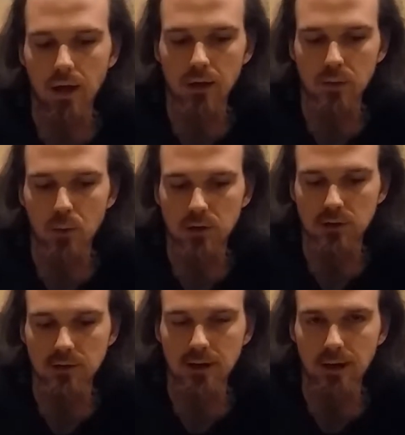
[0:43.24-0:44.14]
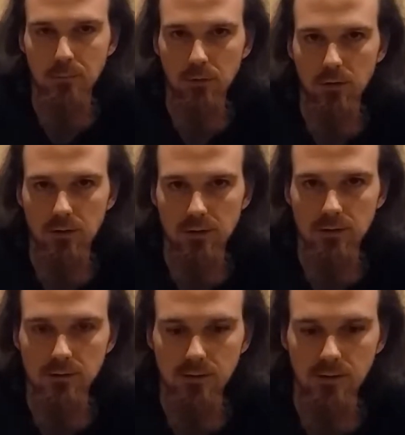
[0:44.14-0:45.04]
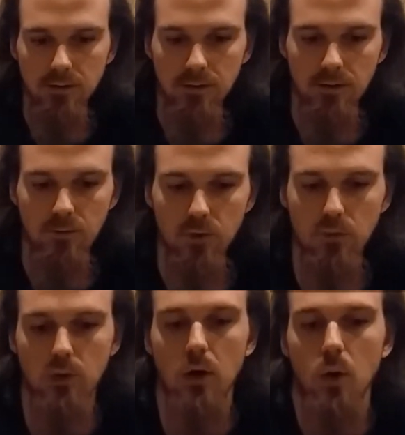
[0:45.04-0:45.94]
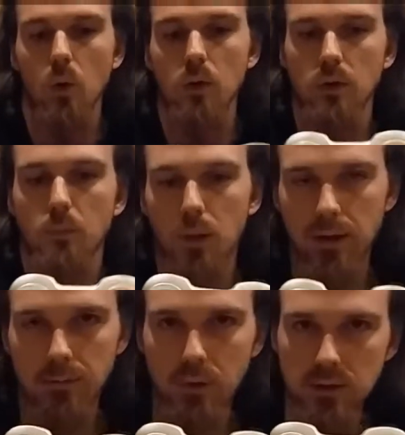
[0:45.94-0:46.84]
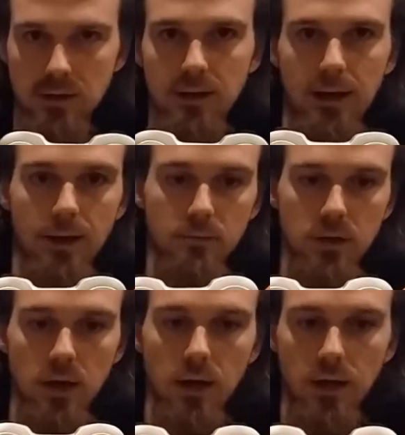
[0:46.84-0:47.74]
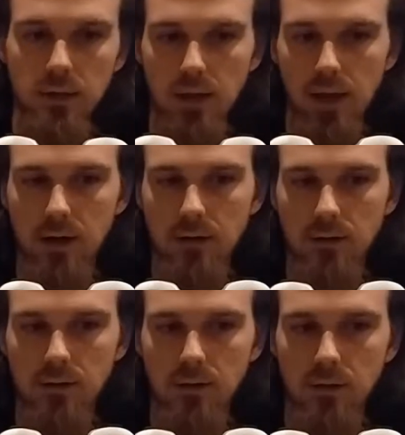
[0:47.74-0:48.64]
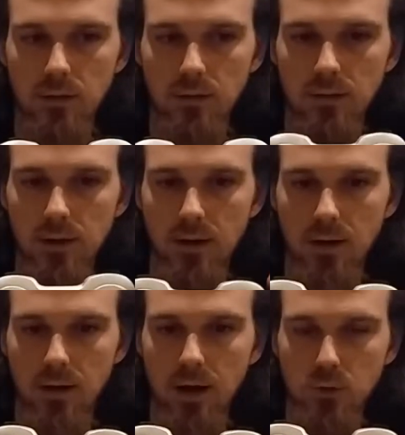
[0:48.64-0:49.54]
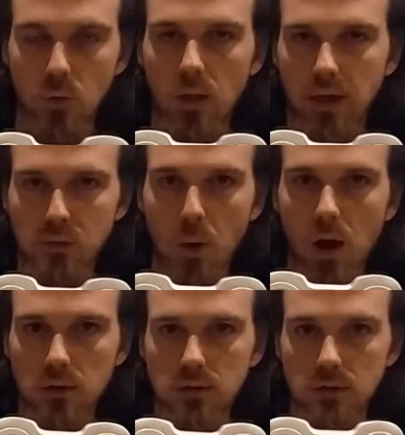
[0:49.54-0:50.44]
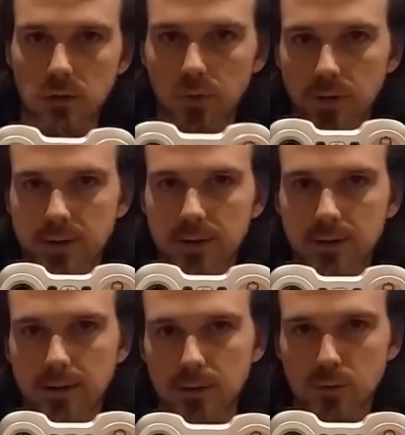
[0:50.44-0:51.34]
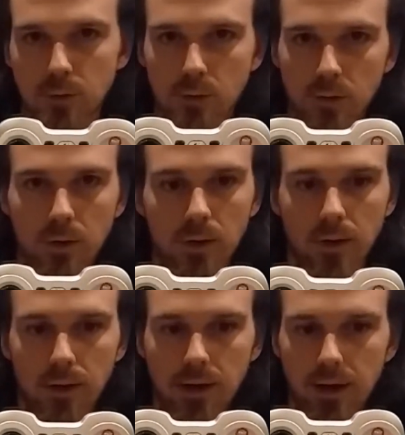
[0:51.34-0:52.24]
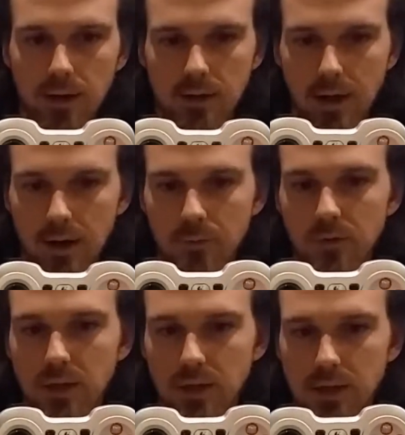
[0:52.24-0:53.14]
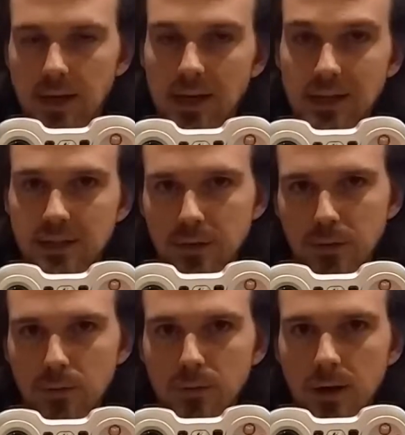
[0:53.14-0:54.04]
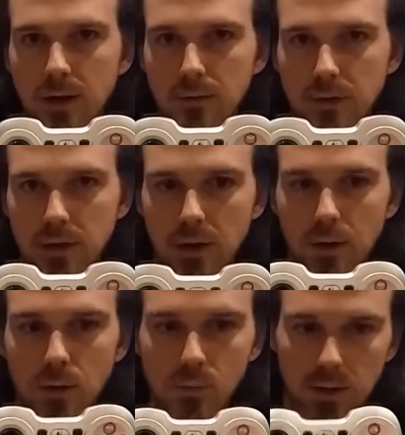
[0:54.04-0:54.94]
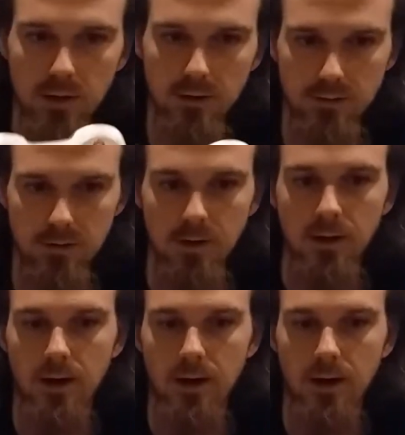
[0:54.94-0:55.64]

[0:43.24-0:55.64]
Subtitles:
as a PC gamer at least, if you know and you played PC games, that the actual Xbox 360 controller is kind of the easier route to go, because